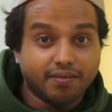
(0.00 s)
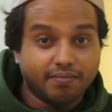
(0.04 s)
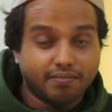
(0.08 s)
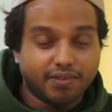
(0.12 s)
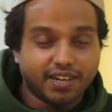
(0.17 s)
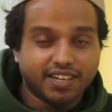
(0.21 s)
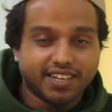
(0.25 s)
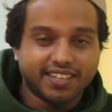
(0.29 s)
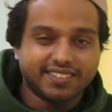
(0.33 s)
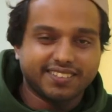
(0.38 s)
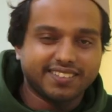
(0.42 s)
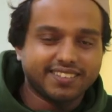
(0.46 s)

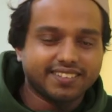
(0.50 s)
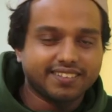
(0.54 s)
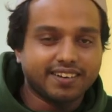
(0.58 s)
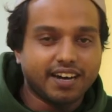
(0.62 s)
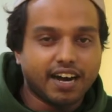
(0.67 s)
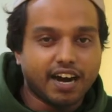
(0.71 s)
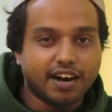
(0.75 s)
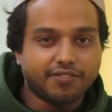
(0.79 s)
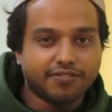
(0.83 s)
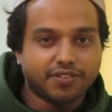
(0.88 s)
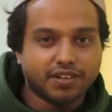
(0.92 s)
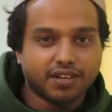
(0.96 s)
But I think
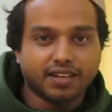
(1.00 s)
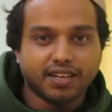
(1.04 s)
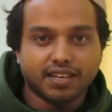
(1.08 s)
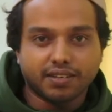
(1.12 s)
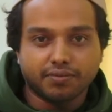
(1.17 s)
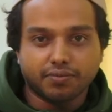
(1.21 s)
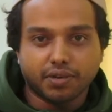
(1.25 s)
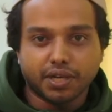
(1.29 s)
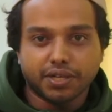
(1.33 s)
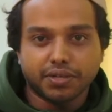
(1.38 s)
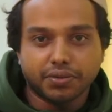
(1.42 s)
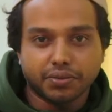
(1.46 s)
after like
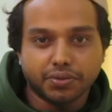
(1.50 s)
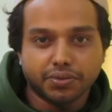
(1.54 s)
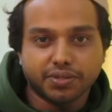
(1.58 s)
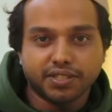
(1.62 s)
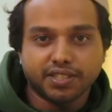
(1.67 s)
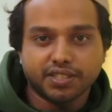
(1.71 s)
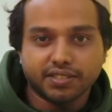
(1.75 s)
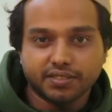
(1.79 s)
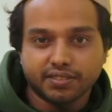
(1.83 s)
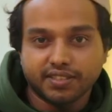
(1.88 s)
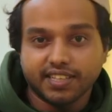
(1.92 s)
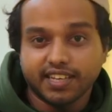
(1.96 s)
1-2
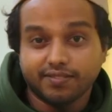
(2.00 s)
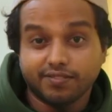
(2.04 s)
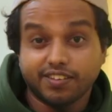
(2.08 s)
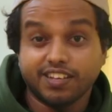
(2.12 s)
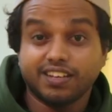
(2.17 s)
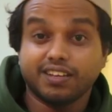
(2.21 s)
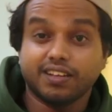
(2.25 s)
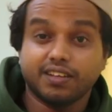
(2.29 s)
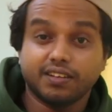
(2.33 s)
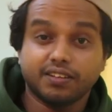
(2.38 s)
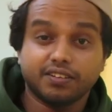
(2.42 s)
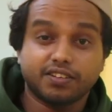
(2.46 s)
years, they will
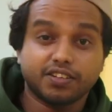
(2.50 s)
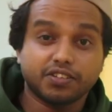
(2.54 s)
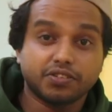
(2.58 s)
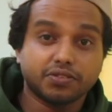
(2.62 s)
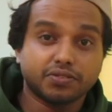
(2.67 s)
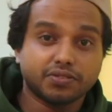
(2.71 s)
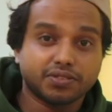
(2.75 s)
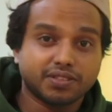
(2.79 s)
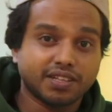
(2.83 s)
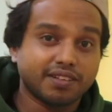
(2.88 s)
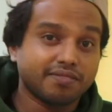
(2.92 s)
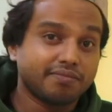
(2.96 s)
introduce
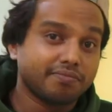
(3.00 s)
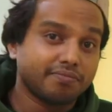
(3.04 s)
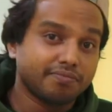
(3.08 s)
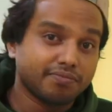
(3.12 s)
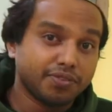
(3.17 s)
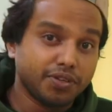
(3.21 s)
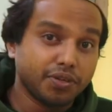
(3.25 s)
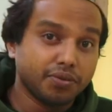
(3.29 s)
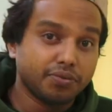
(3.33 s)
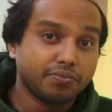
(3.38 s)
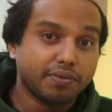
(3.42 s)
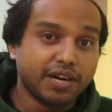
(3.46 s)
the
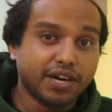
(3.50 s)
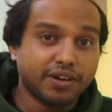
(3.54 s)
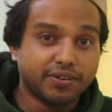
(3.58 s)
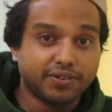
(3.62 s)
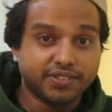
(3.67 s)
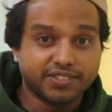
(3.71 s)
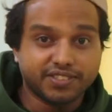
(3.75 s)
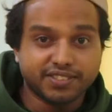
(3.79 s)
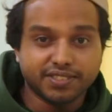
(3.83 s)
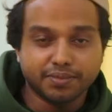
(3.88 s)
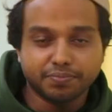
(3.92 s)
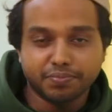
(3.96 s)
new Bionic
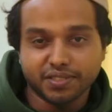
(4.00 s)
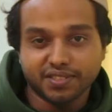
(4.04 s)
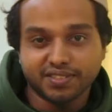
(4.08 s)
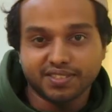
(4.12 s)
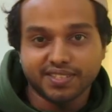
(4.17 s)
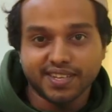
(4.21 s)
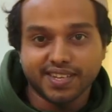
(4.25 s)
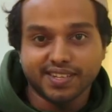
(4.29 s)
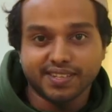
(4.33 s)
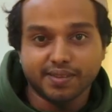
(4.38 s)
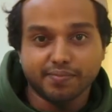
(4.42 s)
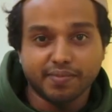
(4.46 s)
chips inside
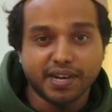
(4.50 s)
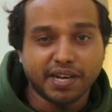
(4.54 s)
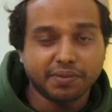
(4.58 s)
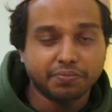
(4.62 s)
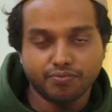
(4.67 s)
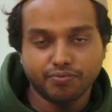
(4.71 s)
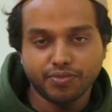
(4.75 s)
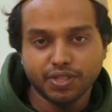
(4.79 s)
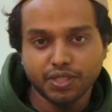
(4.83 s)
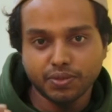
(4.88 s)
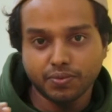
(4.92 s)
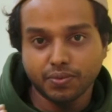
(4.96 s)
the MacBook,
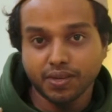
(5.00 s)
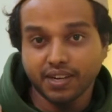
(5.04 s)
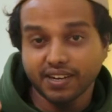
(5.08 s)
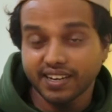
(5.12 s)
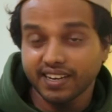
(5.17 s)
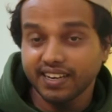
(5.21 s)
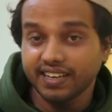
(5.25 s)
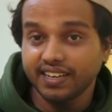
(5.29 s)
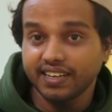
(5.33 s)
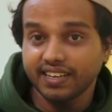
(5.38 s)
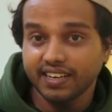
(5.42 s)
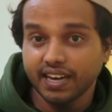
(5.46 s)
which will
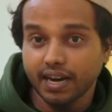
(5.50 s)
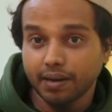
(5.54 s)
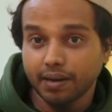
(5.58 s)
really